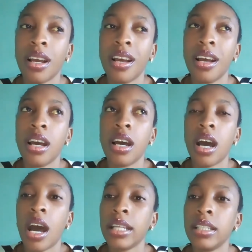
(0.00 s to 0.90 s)
I didn't
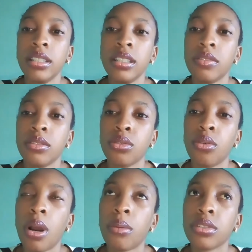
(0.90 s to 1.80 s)
even know. I was
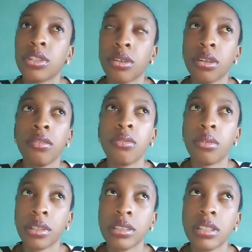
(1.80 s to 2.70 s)
short of
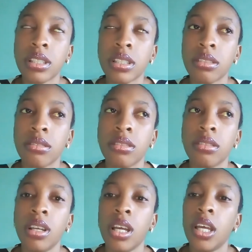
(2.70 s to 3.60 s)
words.
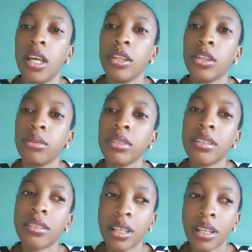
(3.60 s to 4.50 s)
The only thing I
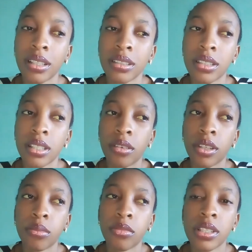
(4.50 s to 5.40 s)
could tell him was
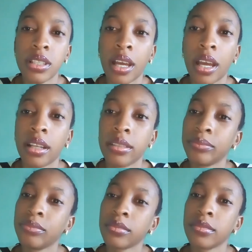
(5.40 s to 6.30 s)
that
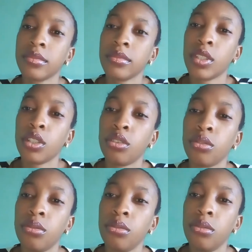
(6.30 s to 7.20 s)
you
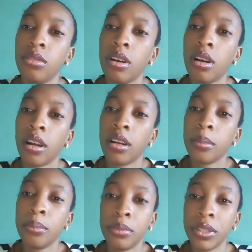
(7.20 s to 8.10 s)
are a big
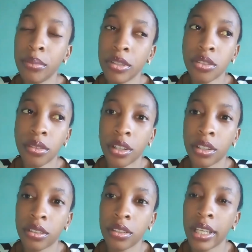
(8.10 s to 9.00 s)
betrayal and
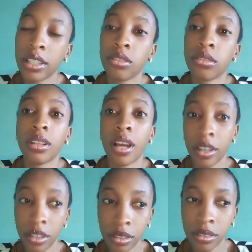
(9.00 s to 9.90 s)
you're a liar,
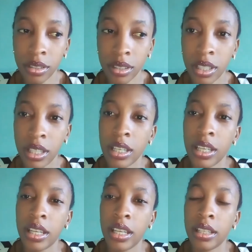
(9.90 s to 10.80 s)
and
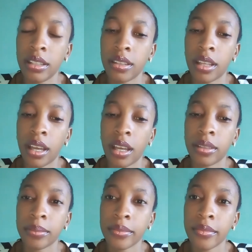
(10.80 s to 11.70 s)
that
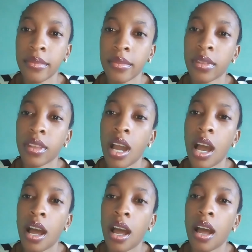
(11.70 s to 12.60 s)
I
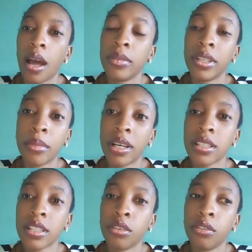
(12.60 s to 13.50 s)
blame myself
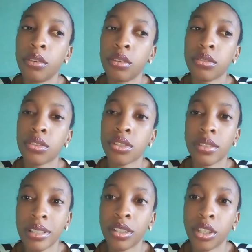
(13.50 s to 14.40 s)
for trusting you.